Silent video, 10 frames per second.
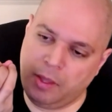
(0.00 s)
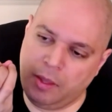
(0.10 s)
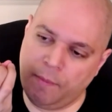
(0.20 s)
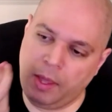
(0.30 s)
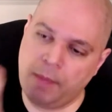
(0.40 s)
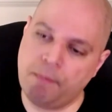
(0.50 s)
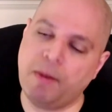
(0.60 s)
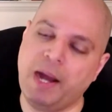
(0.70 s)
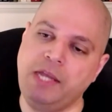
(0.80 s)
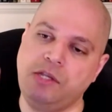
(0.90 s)
it
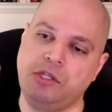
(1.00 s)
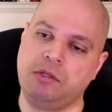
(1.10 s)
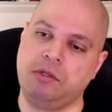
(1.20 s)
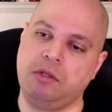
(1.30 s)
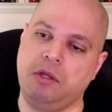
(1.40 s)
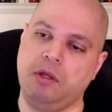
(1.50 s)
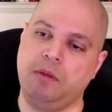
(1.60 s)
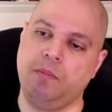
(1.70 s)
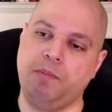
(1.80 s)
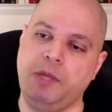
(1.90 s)
might
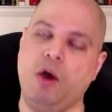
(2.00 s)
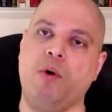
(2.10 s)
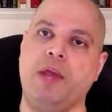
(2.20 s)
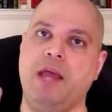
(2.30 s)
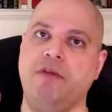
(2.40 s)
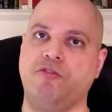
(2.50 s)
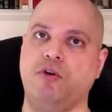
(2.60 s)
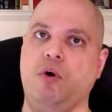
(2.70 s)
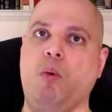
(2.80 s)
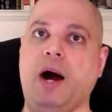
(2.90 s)
be okay for a
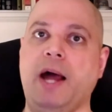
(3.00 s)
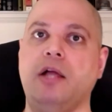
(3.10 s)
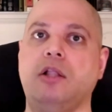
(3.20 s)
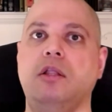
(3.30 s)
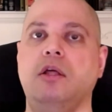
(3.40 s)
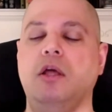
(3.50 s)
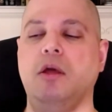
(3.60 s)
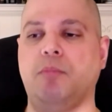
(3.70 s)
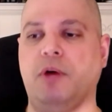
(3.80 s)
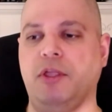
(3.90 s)
while,
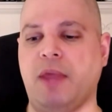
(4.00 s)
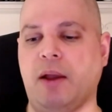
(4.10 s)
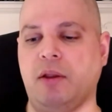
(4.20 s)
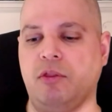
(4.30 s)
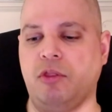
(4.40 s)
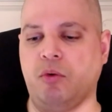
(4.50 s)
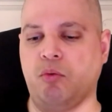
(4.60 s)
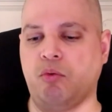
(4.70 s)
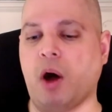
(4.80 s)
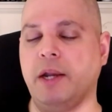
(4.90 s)
but that the
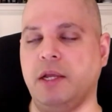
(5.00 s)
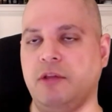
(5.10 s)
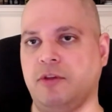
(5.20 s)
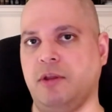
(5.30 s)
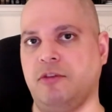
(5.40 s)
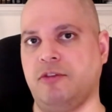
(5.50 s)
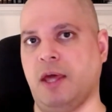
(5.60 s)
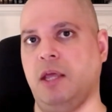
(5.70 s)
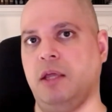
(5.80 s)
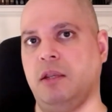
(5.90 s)
rot is going to set
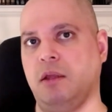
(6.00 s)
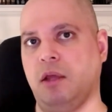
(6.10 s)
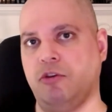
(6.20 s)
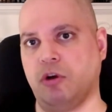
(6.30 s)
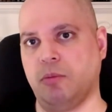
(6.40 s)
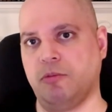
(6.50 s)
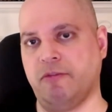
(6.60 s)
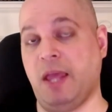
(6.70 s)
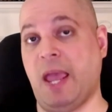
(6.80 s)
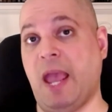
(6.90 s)
in terms of
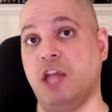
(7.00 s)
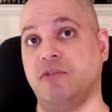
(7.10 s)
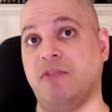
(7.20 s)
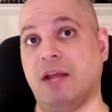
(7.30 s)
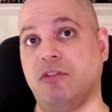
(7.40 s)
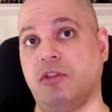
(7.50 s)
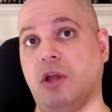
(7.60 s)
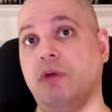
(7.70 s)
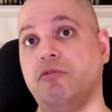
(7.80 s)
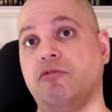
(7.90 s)
the age of that
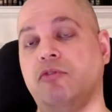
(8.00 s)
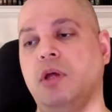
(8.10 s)
stuff.